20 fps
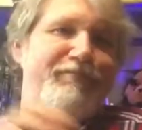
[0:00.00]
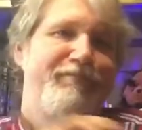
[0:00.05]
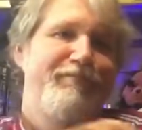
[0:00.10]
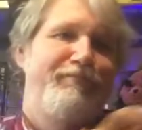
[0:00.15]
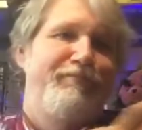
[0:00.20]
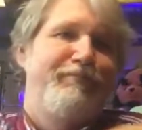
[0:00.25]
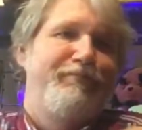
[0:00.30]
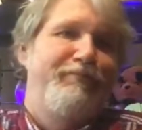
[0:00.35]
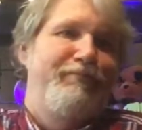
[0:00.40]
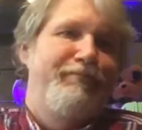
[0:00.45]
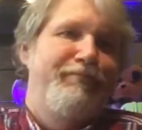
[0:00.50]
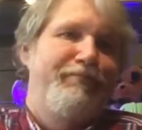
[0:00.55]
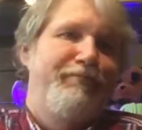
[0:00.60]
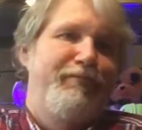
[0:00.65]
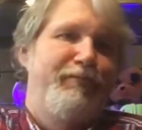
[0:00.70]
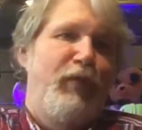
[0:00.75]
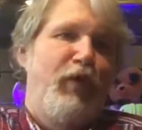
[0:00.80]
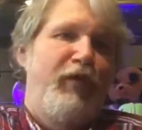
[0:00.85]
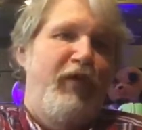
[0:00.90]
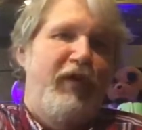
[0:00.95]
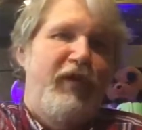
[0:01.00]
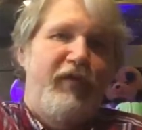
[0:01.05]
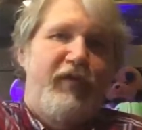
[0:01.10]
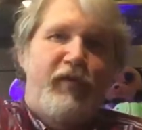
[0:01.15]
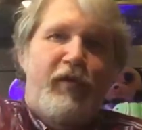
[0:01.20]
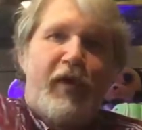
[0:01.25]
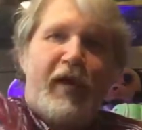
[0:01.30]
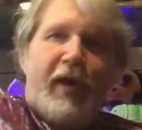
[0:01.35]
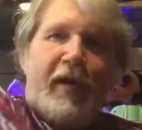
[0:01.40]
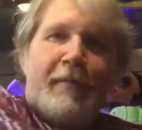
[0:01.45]
Move it,
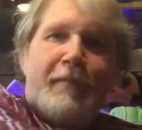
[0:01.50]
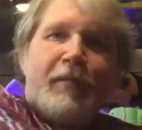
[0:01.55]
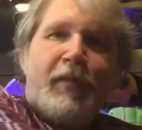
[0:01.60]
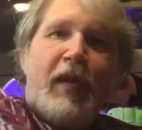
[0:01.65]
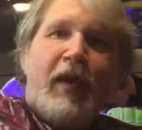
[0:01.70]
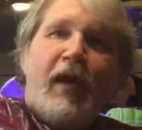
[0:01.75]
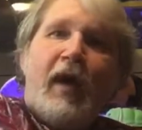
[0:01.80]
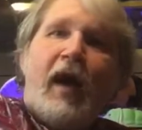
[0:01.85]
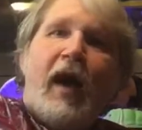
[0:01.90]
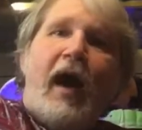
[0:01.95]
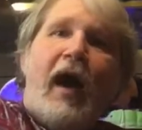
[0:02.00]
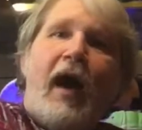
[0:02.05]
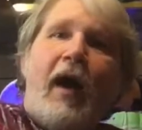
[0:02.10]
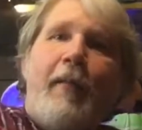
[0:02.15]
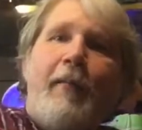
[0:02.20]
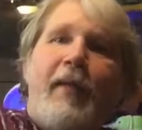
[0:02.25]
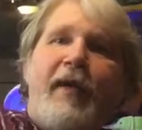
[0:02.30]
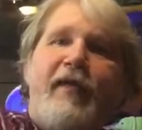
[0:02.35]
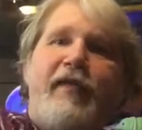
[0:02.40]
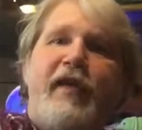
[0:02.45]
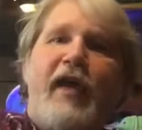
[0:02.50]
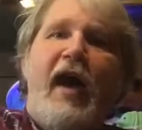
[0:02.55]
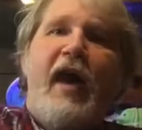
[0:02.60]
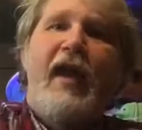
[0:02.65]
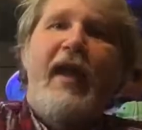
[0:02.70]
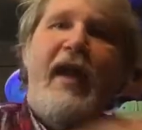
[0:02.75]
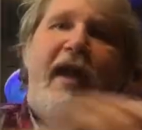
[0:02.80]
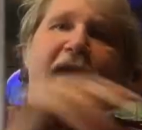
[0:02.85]
Destroyer. But it's got